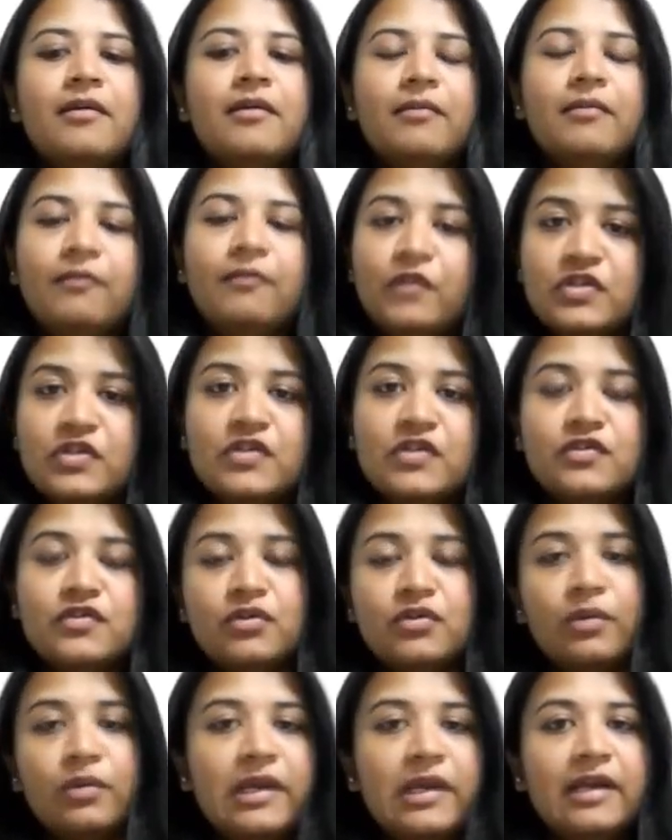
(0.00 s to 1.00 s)
which is
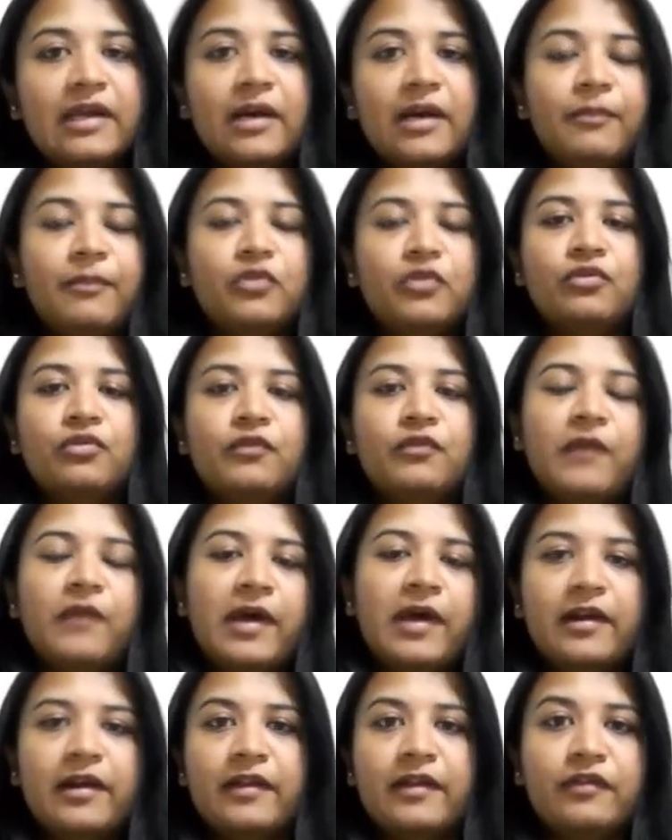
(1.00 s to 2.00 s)
totaling up to
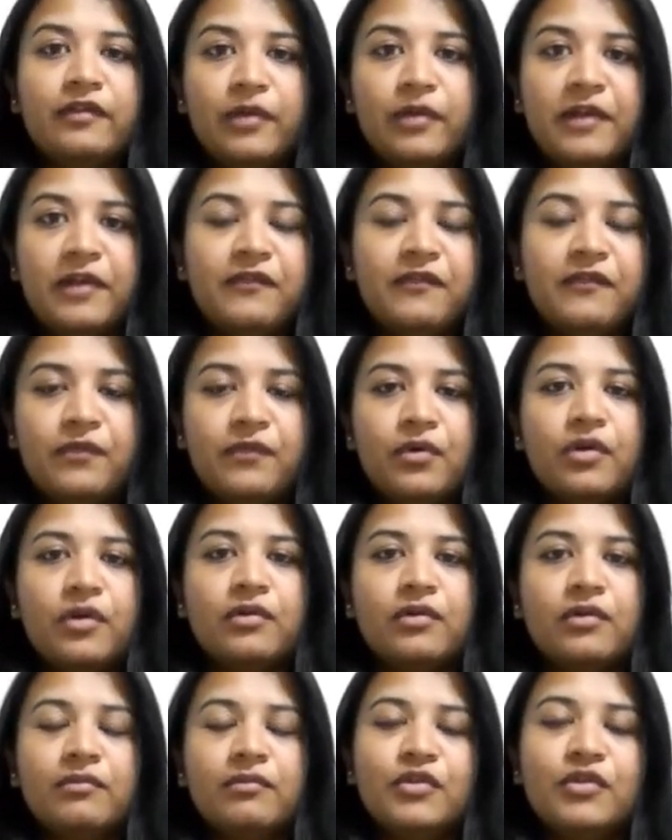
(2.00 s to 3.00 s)
534
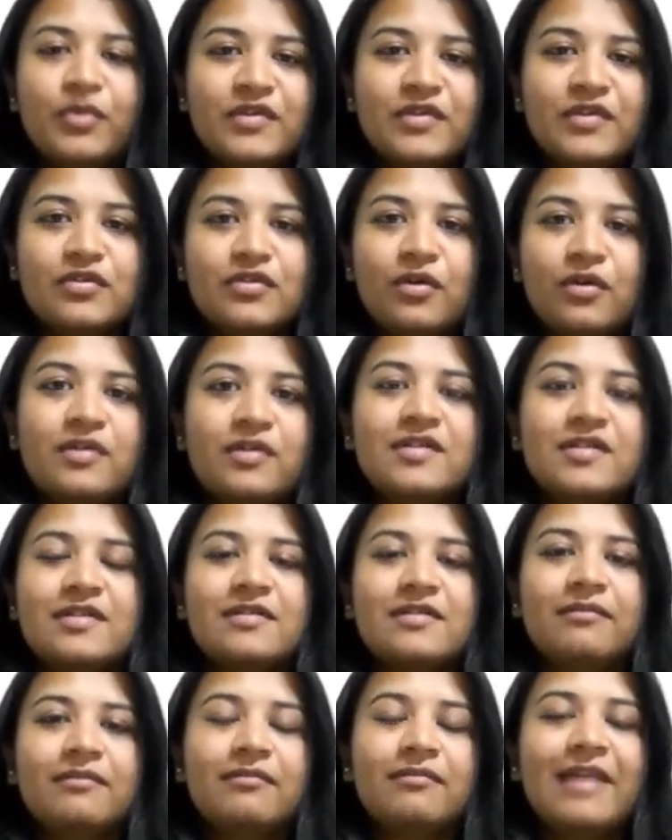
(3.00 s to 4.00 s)
US dollars
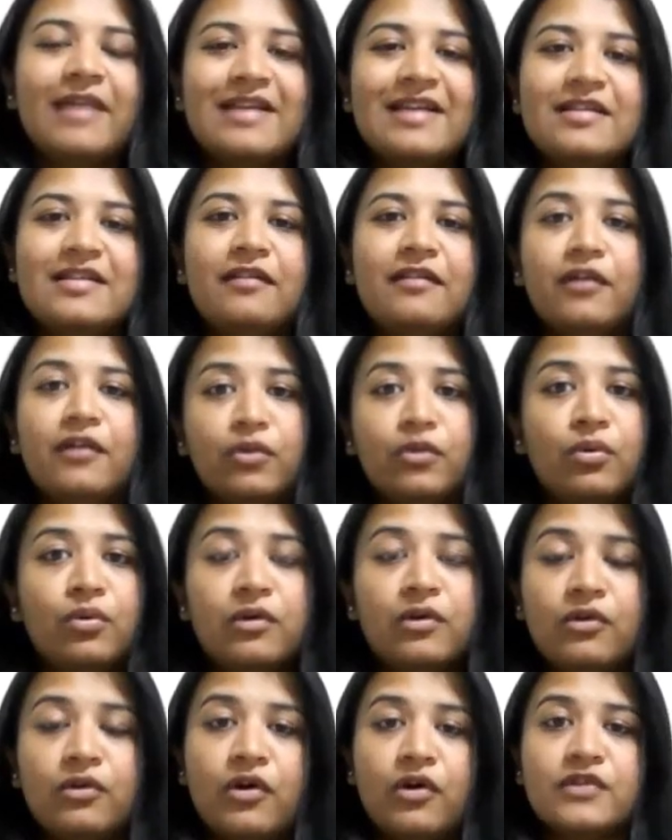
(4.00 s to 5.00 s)
as in the total
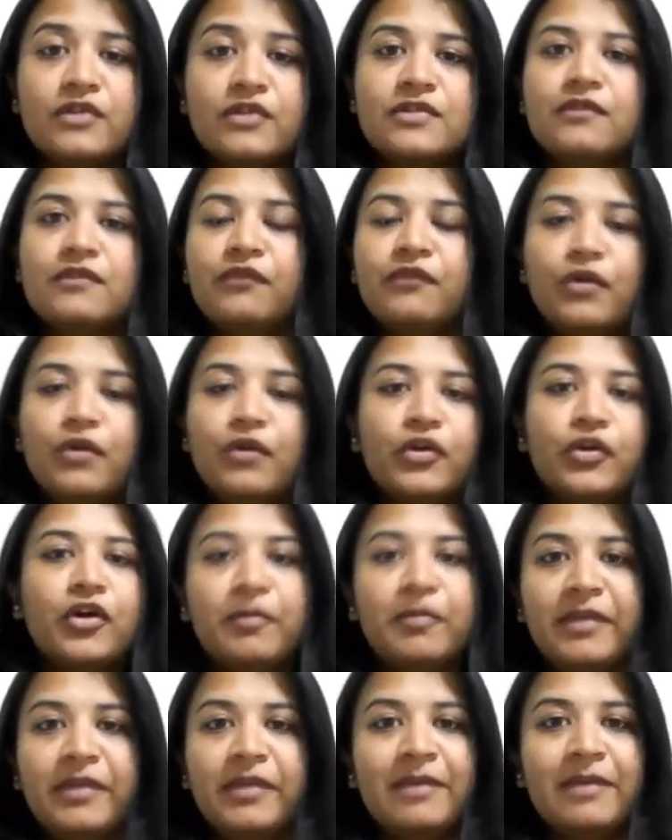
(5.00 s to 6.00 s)
cost for your
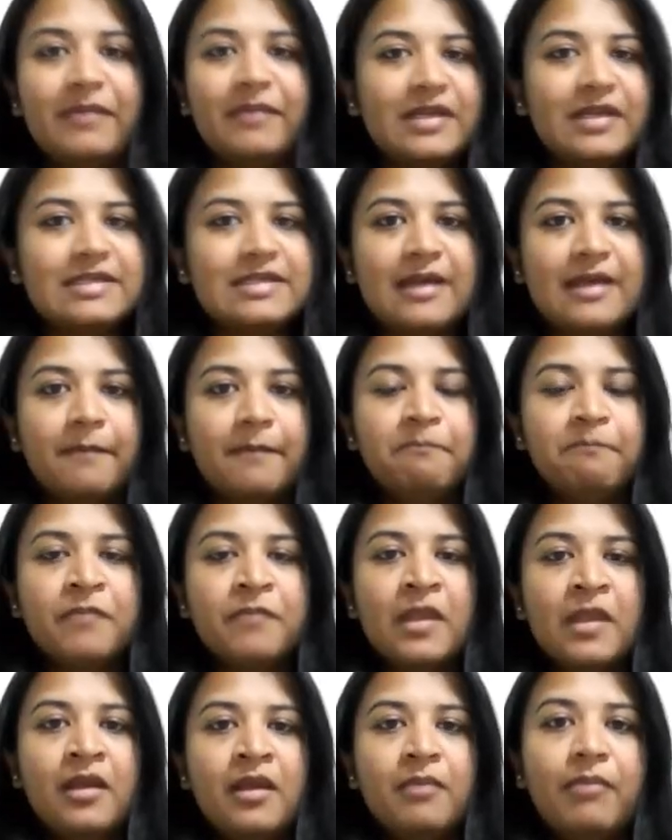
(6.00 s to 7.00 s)
PMP exam.
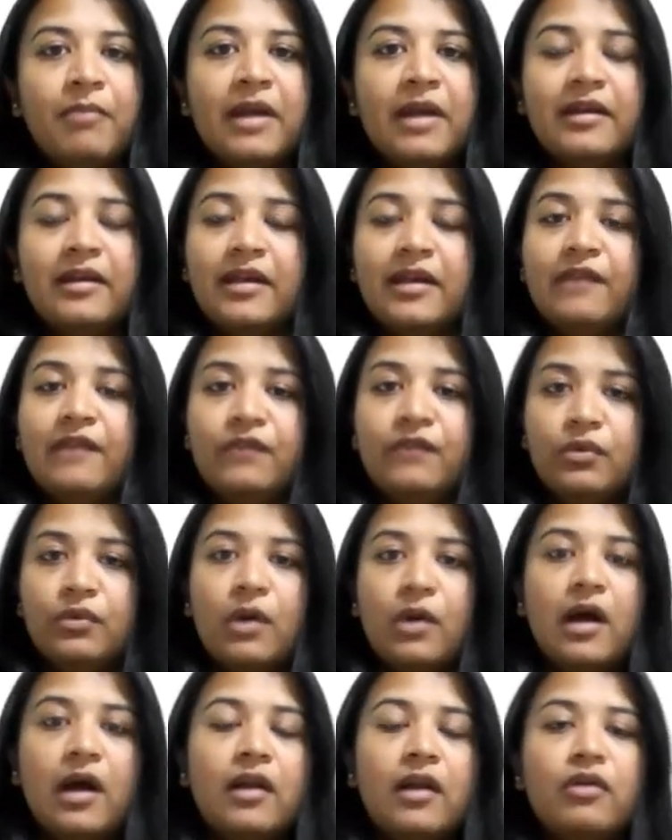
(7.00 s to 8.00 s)
But if you
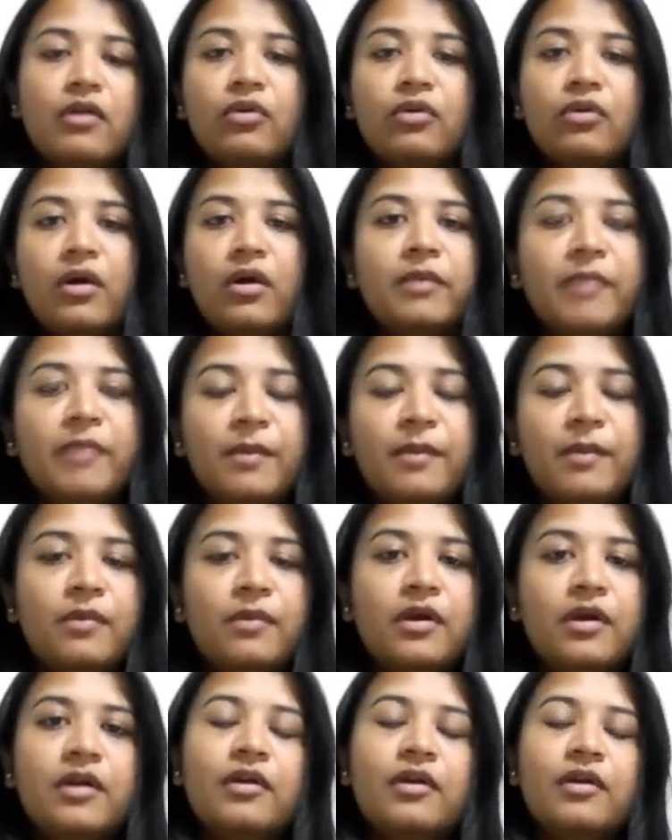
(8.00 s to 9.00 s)
are not a
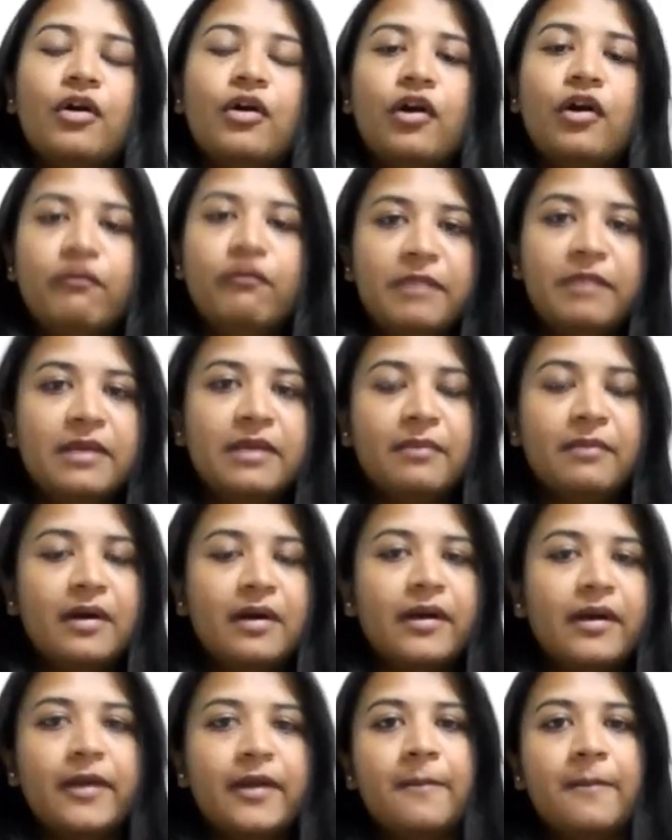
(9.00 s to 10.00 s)
member of PMI,